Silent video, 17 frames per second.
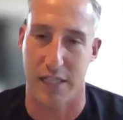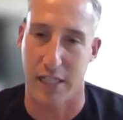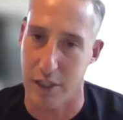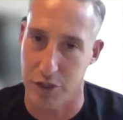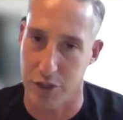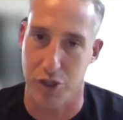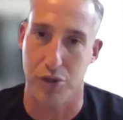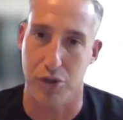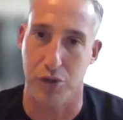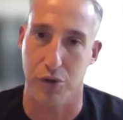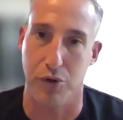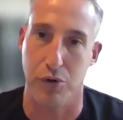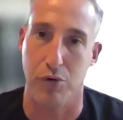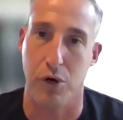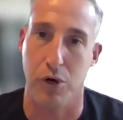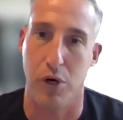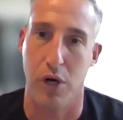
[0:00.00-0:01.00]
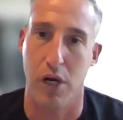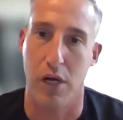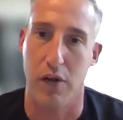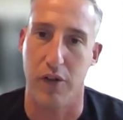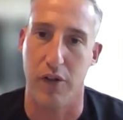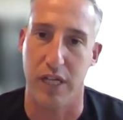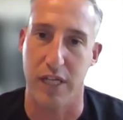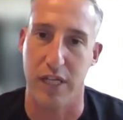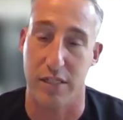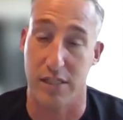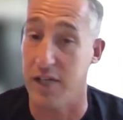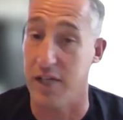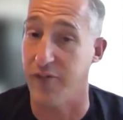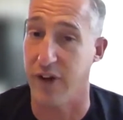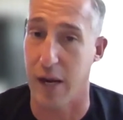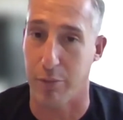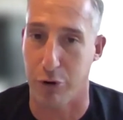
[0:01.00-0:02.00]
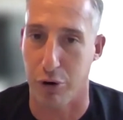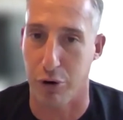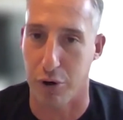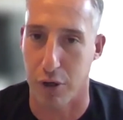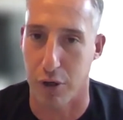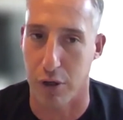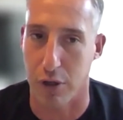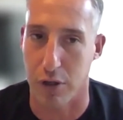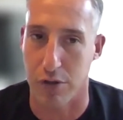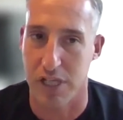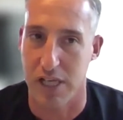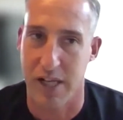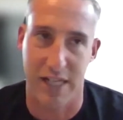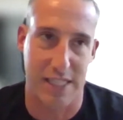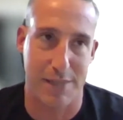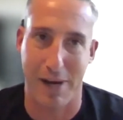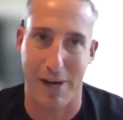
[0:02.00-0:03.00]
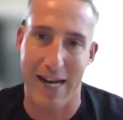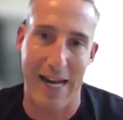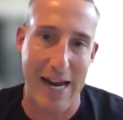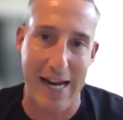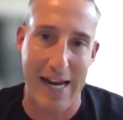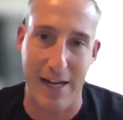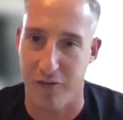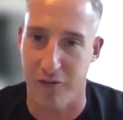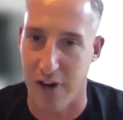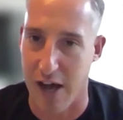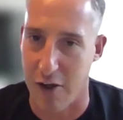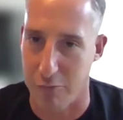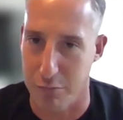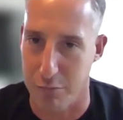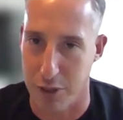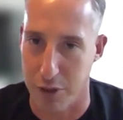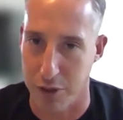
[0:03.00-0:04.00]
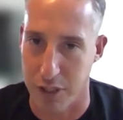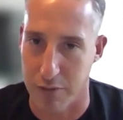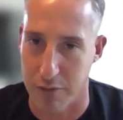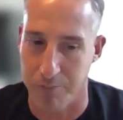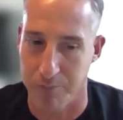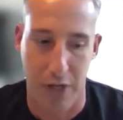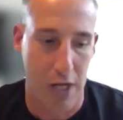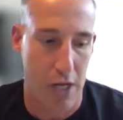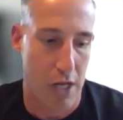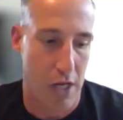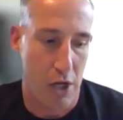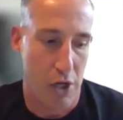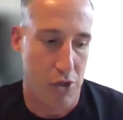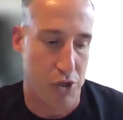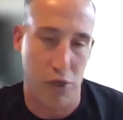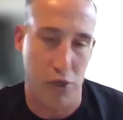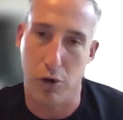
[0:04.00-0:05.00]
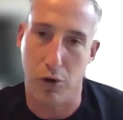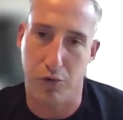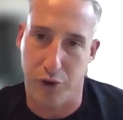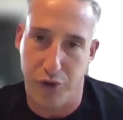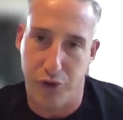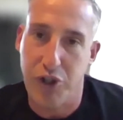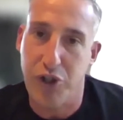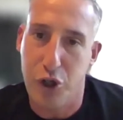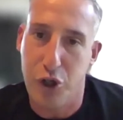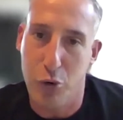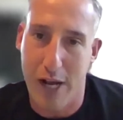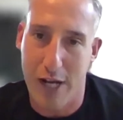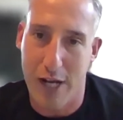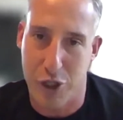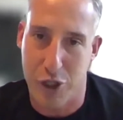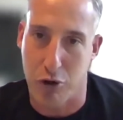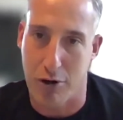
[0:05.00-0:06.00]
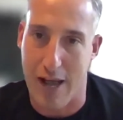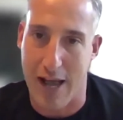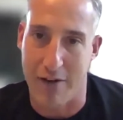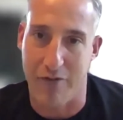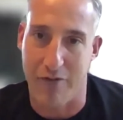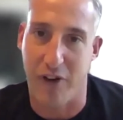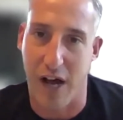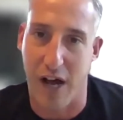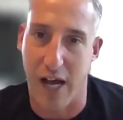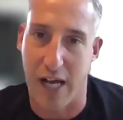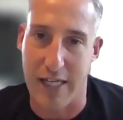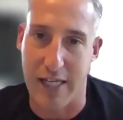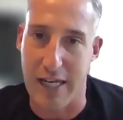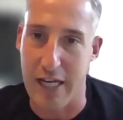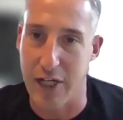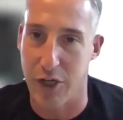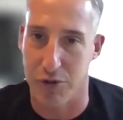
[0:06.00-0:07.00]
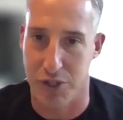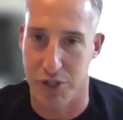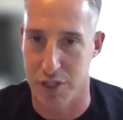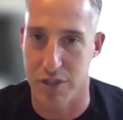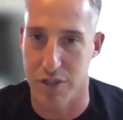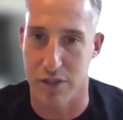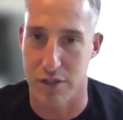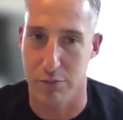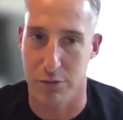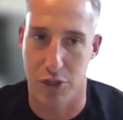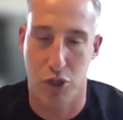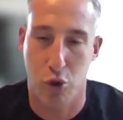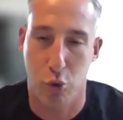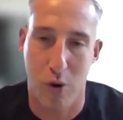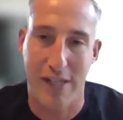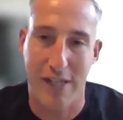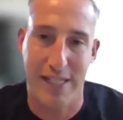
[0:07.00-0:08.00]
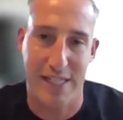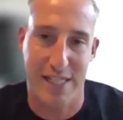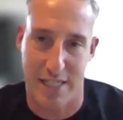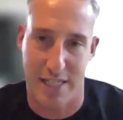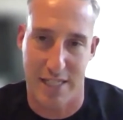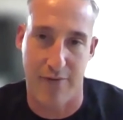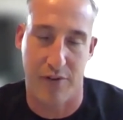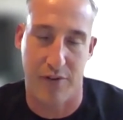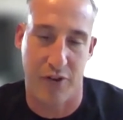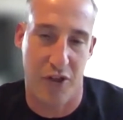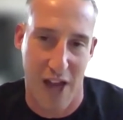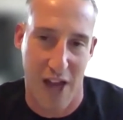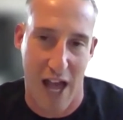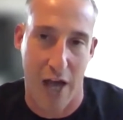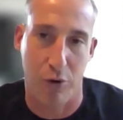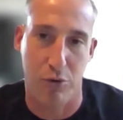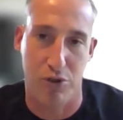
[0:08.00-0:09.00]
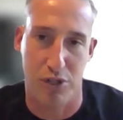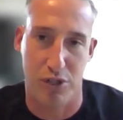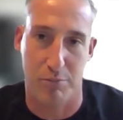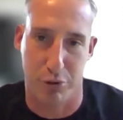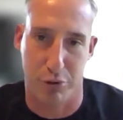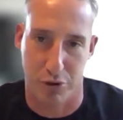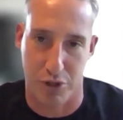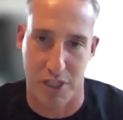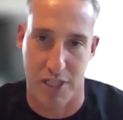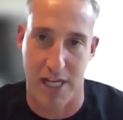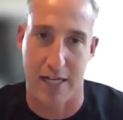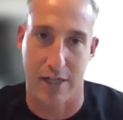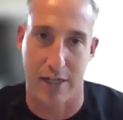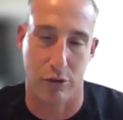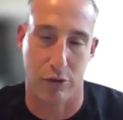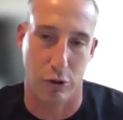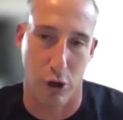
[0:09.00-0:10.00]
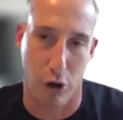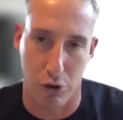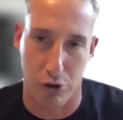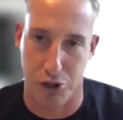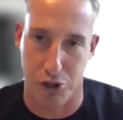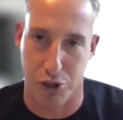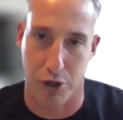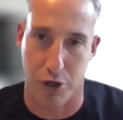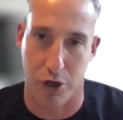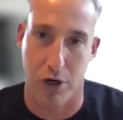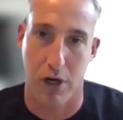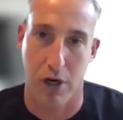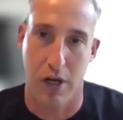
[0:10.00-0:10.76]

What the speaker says: into these DeFi protocols is about 85 billion. So the US TradFi ecosystem is 27,000% larger